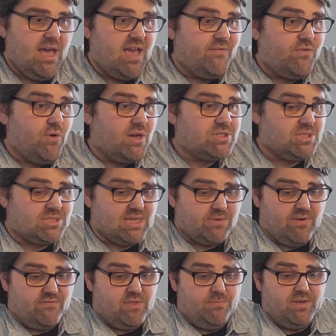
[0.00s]
If you are just sticking
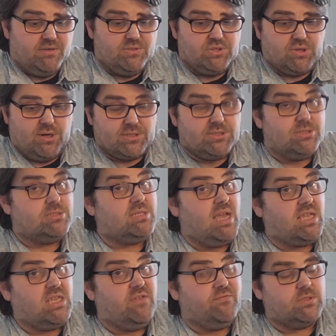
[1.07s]
around for the build instructions,
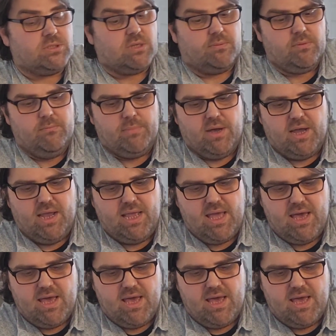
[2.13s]
thank you for stopping by.